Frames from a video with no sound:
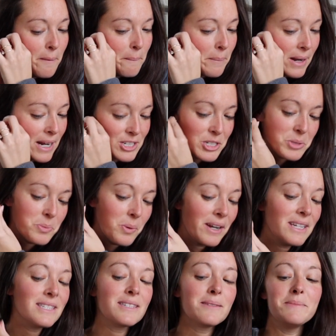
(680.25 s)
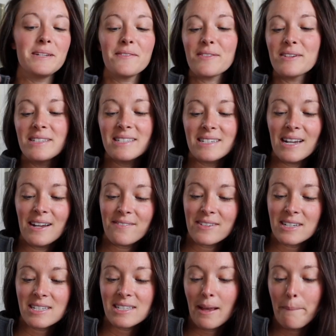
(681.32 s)
but I just wanted some different stuff for
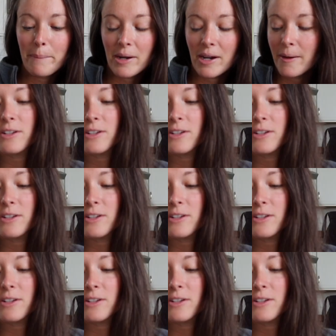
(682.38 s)
summer.